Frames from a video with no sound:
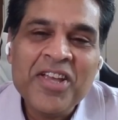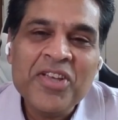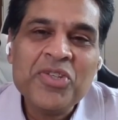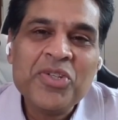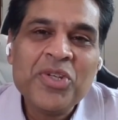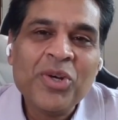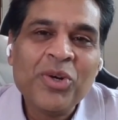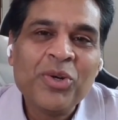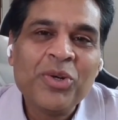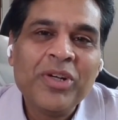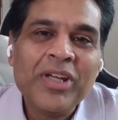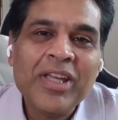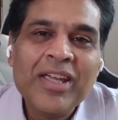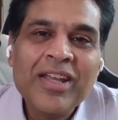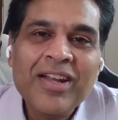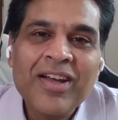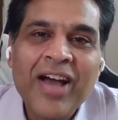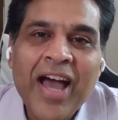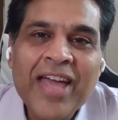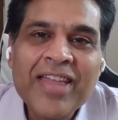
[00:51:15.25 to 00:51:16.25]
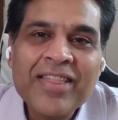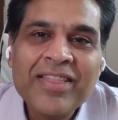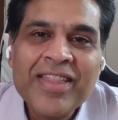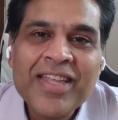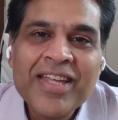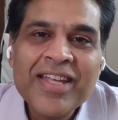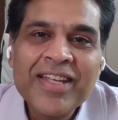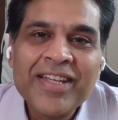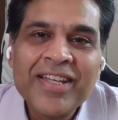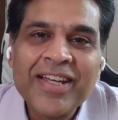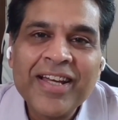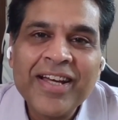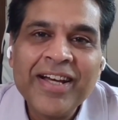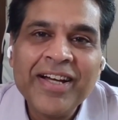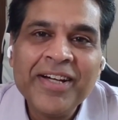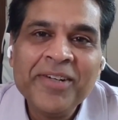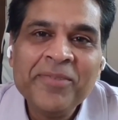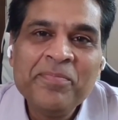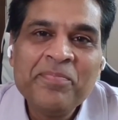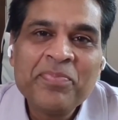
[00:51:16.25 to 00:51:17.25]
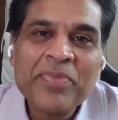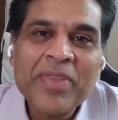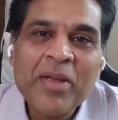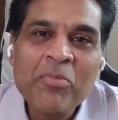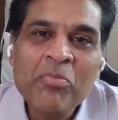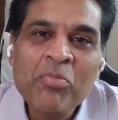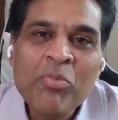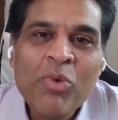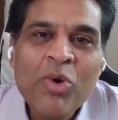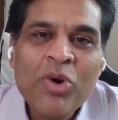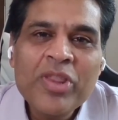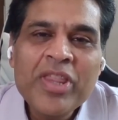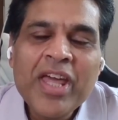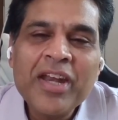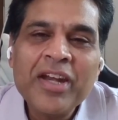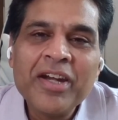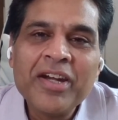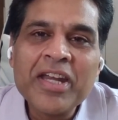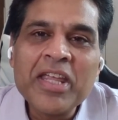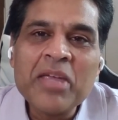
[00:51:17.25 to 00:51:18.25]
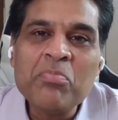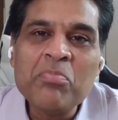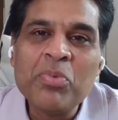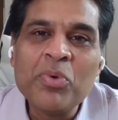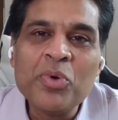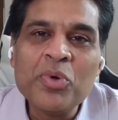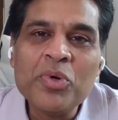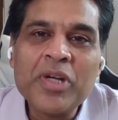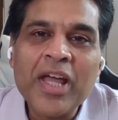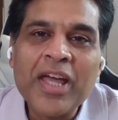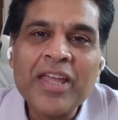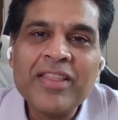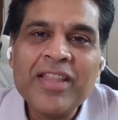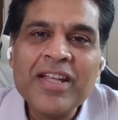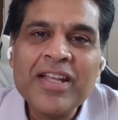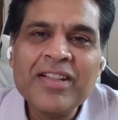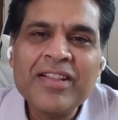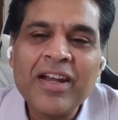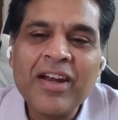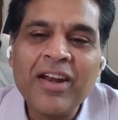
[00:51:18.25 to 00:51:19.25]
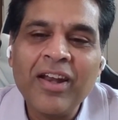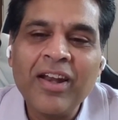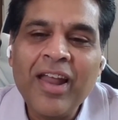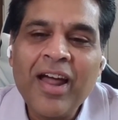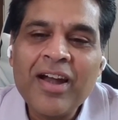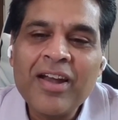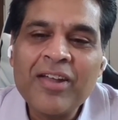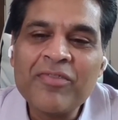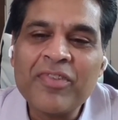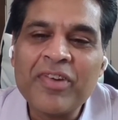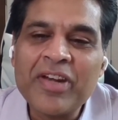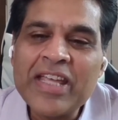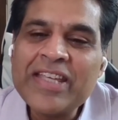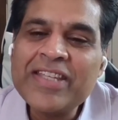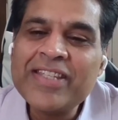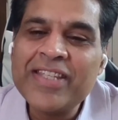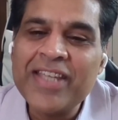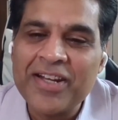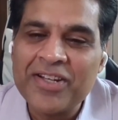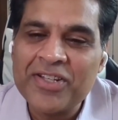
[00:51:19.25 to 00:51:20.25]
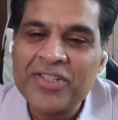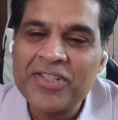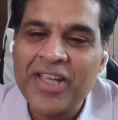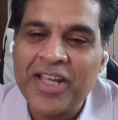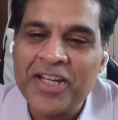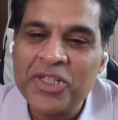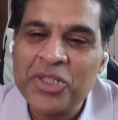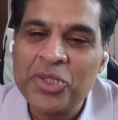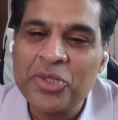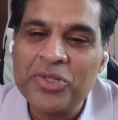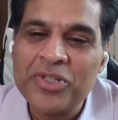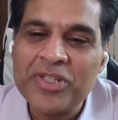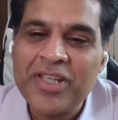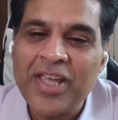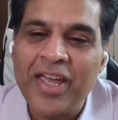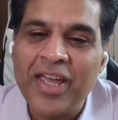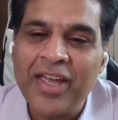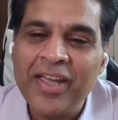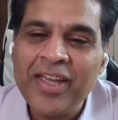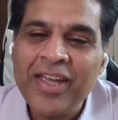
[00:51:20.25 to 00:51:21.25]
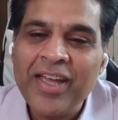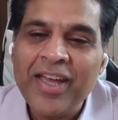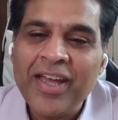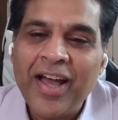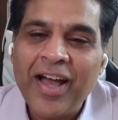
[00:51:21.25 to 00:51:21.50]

So, I think more than reboot, I think there are a lot of resets, I should say.